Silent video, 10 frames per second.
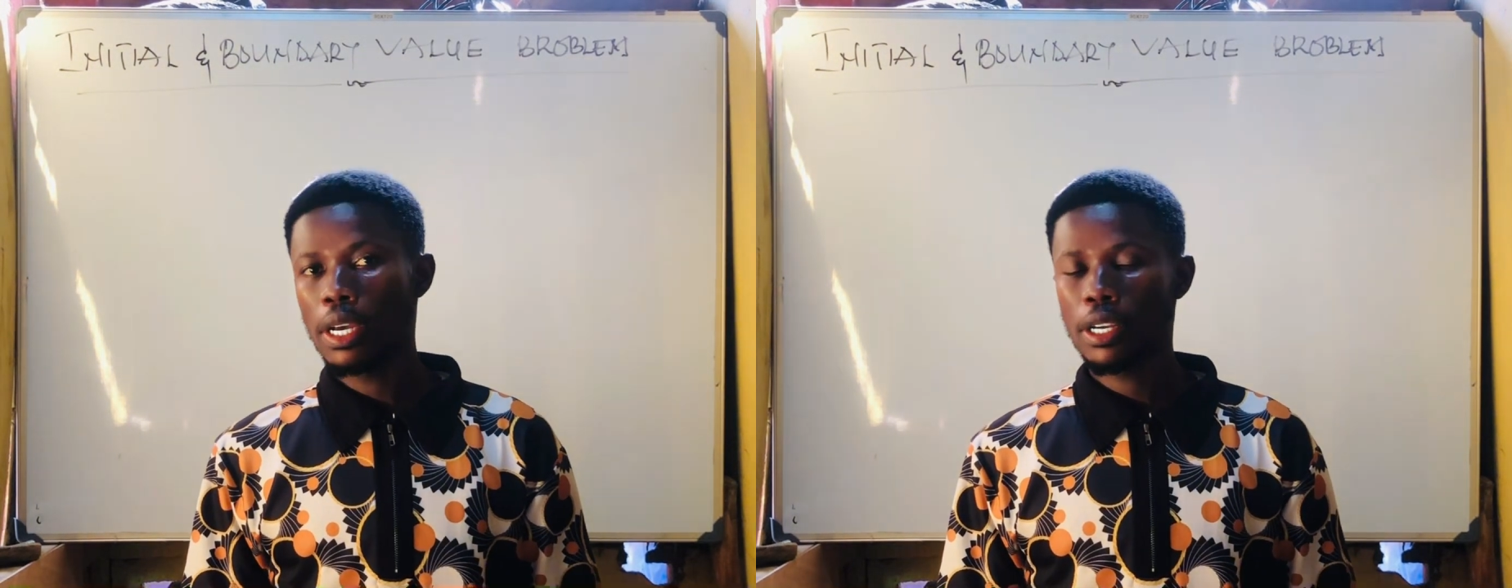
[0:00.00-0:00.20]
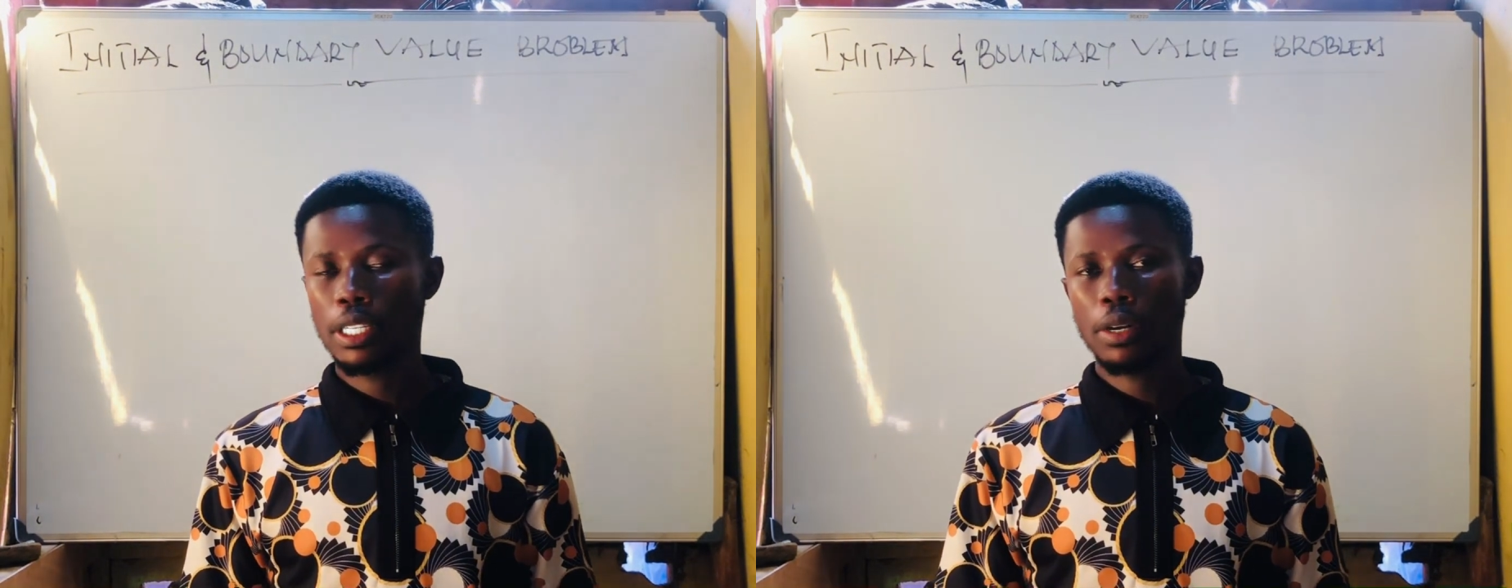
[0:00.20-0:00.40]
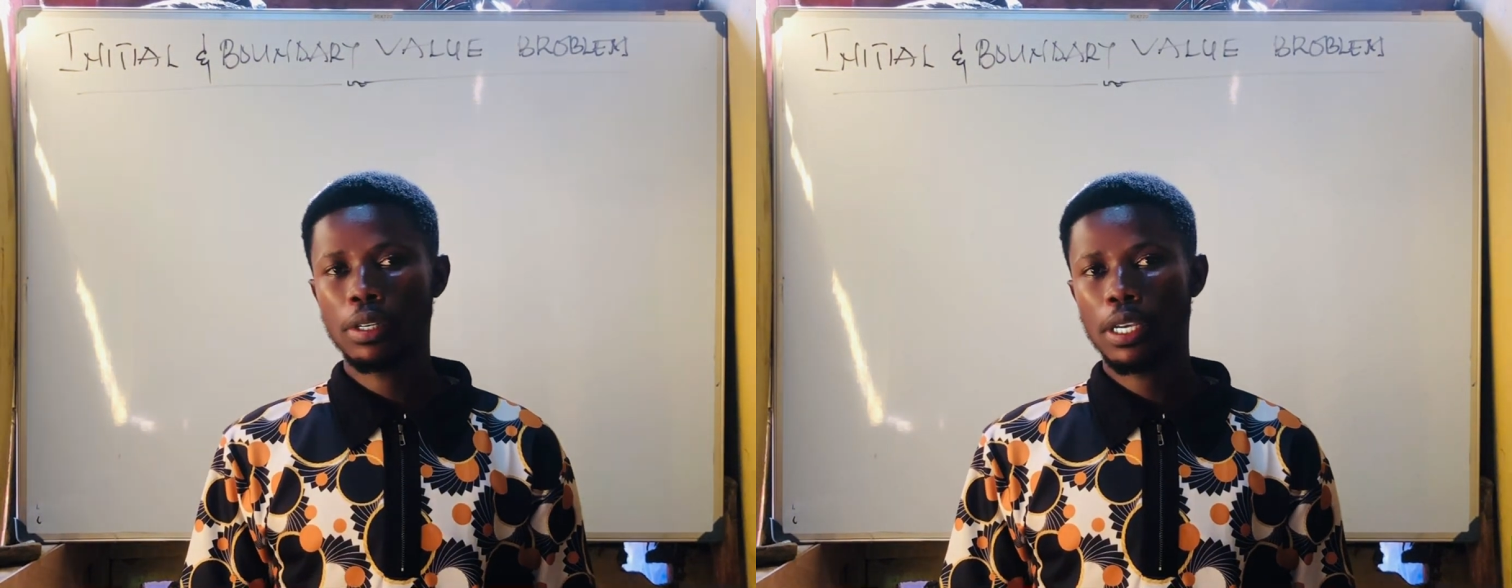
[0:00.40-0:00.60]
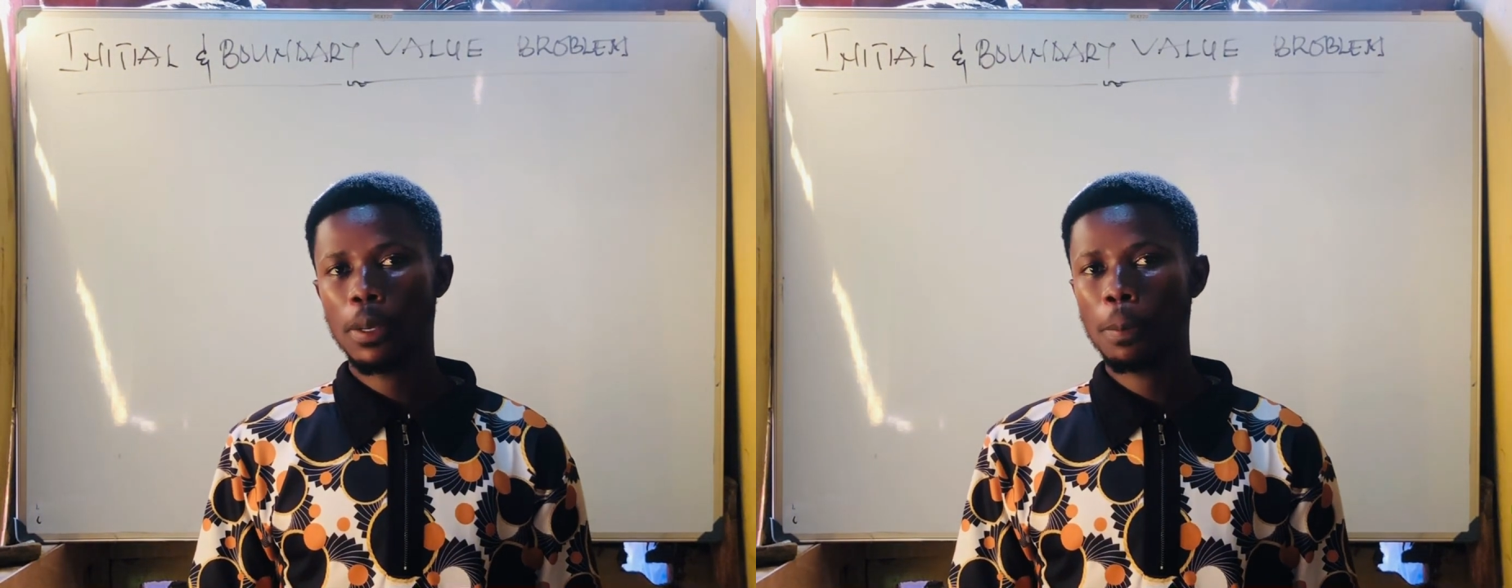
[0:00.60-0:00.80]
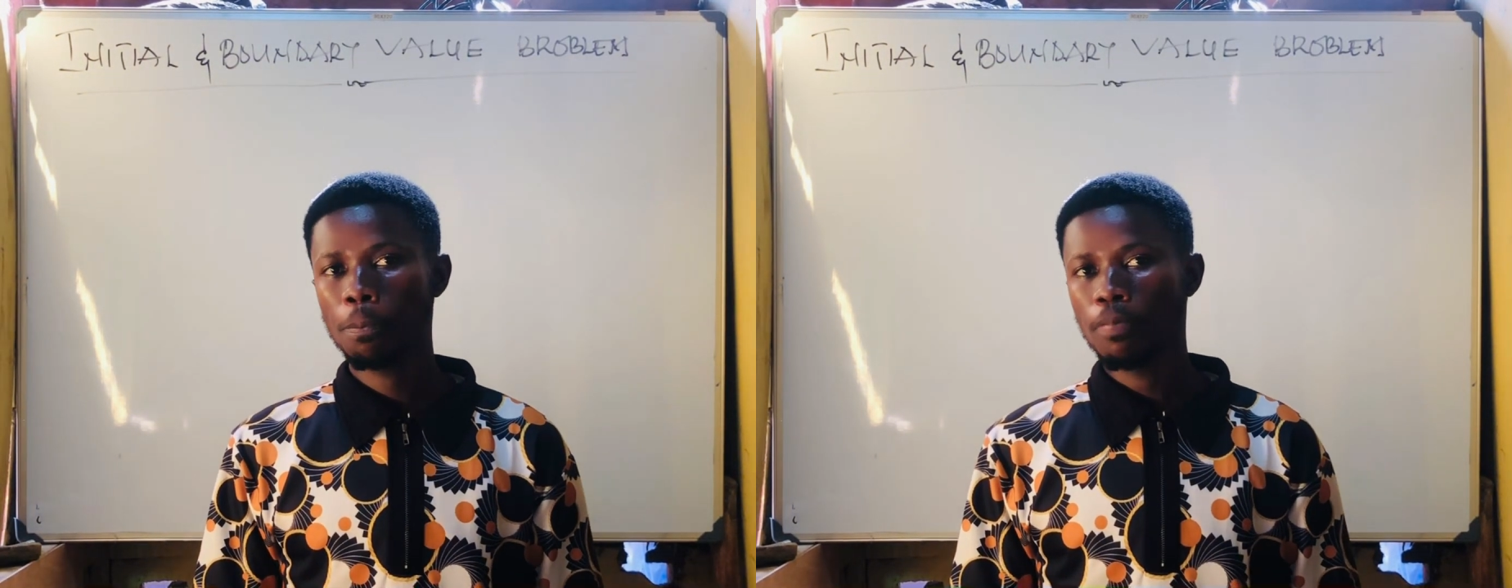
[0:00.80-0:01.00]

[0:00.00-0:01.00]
Is that okay?